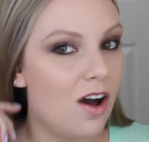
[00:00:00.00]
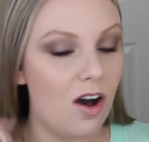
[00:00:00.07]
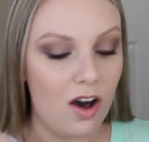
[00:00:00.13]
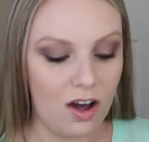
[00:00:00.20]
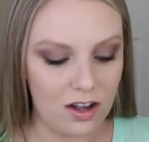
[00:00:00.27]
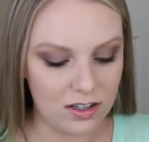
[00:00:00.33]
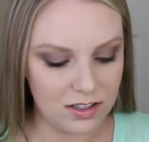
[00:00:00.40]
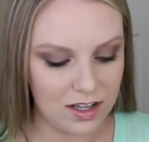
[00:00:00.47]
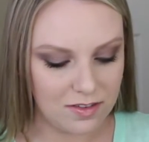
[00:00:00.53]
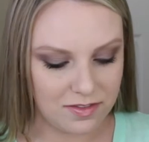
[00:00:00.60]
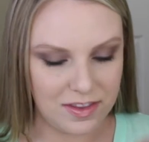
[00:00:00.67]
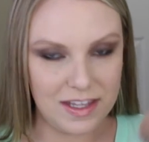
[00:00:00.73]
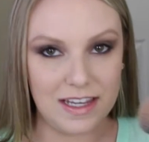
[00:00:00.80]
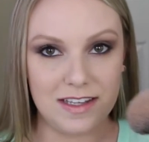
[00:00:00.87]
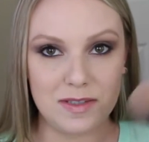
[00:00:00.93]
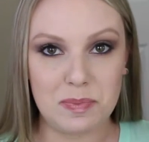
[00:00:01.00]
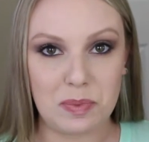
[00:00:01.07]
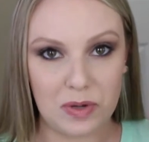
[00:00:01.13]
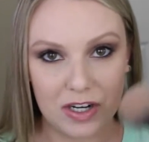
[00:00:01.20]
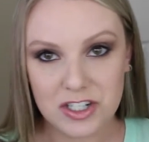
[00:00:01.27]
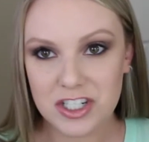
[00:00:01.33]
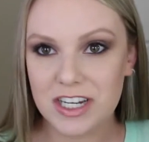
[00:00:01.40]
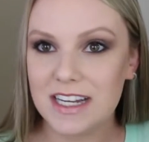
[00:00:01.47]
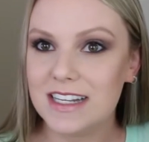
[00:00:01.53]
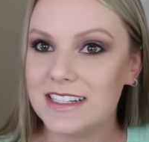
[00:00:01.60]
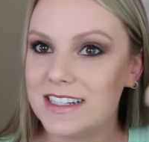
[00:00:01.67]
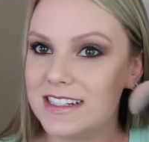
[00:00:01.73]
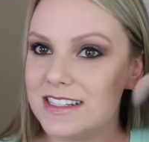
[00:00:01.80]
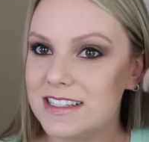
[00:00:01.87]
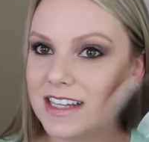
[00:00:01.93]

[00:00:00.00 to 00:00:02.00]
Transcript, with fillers: all of these brushes and